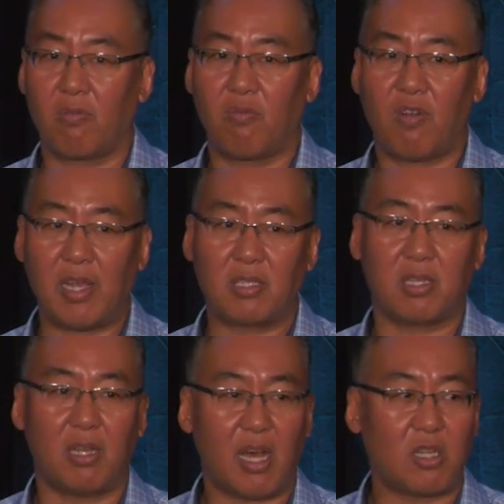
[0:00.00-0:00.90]
Frank
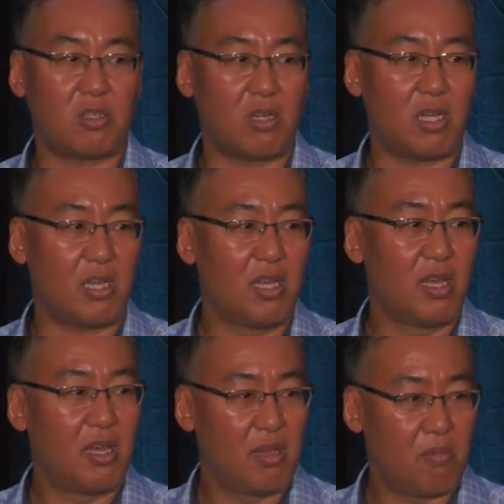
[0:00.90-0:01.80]
Sinatra
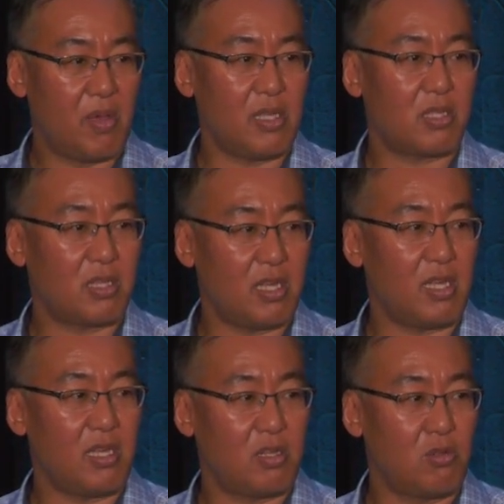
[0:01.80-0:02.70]

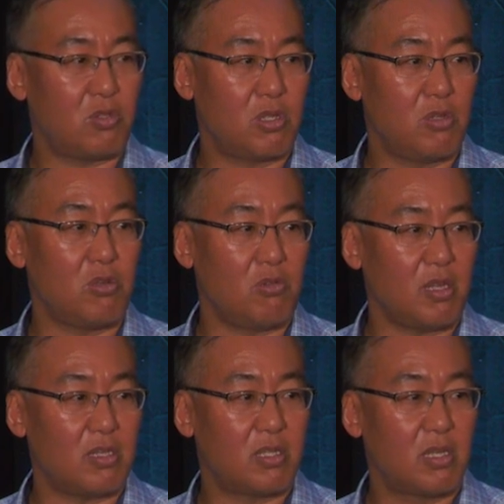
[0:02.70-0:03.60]
basically used to do
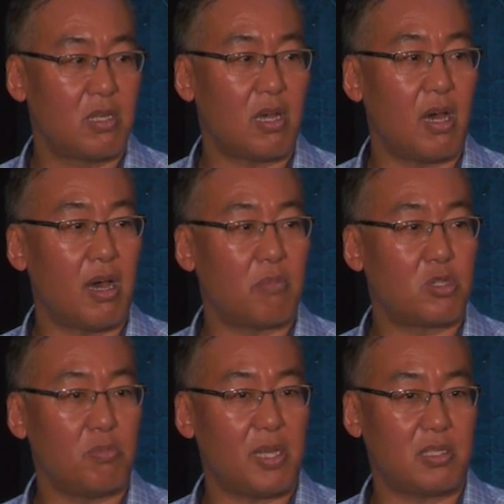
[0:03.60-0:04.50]
this
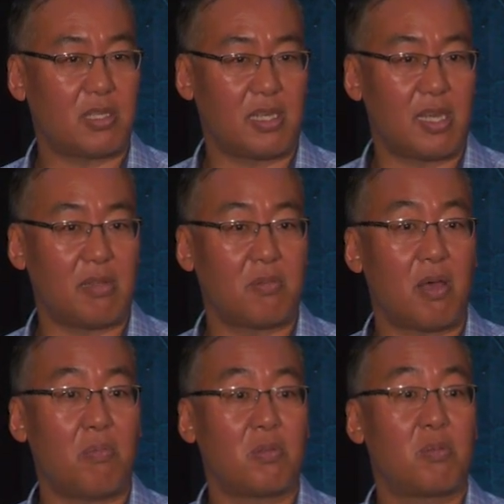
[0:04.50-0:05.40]
to basically
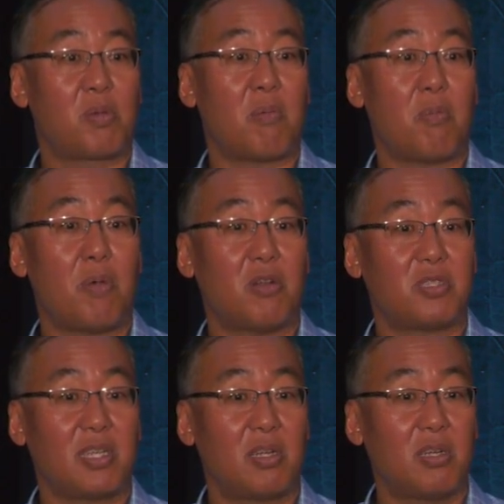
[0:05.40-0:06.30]
to become a better
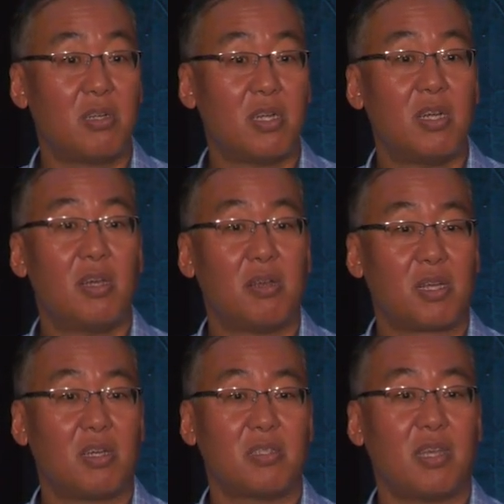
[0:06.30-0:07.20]
singer,
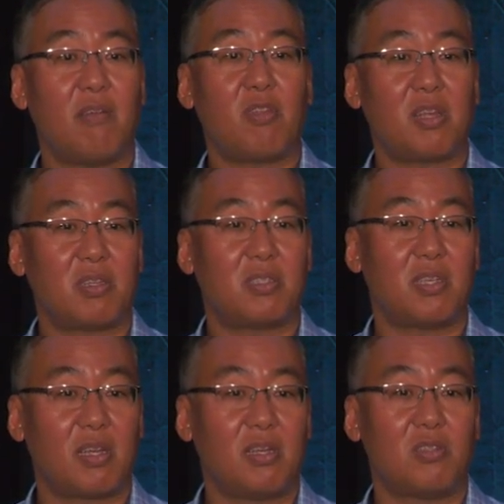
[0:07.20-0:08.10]
because everything in
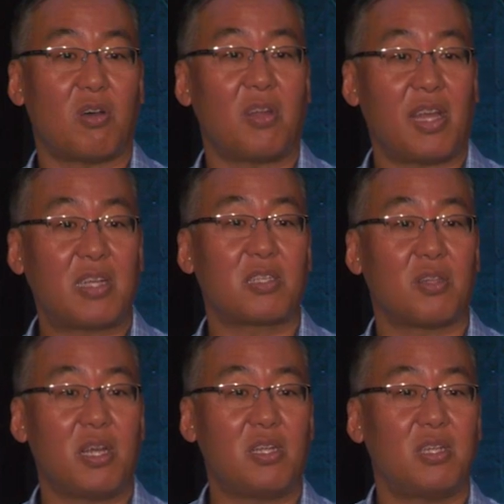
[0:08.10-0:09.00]
singing is on the
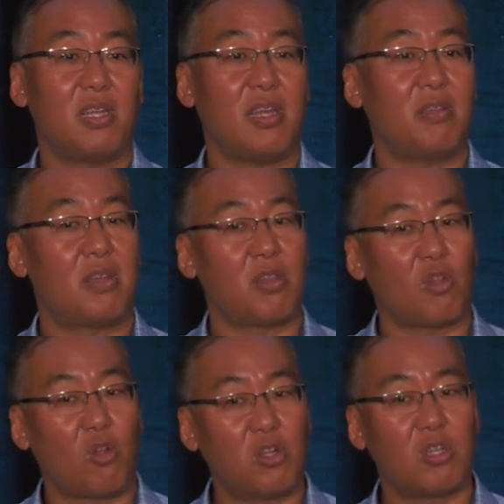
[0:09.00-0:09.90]
exhalation, and the
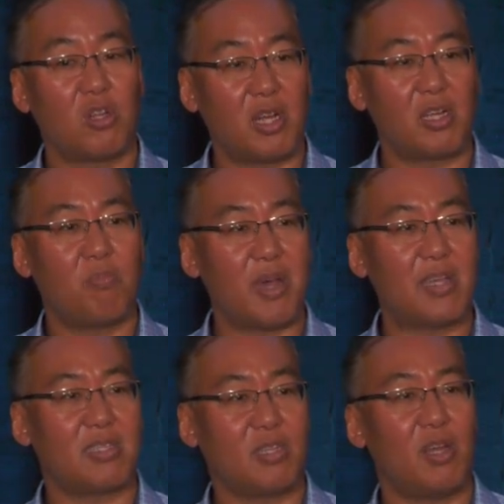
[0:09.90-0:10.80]
larger lung
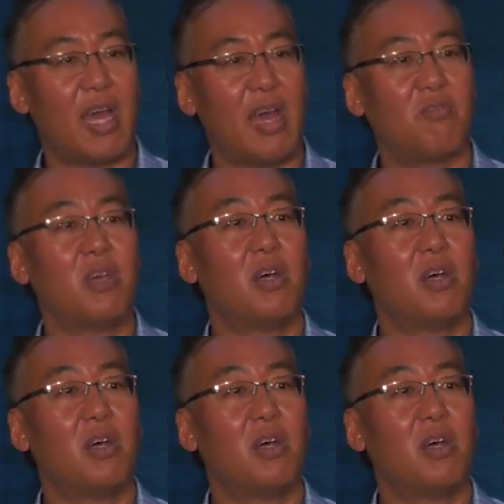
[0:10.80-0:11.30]
capacity you have,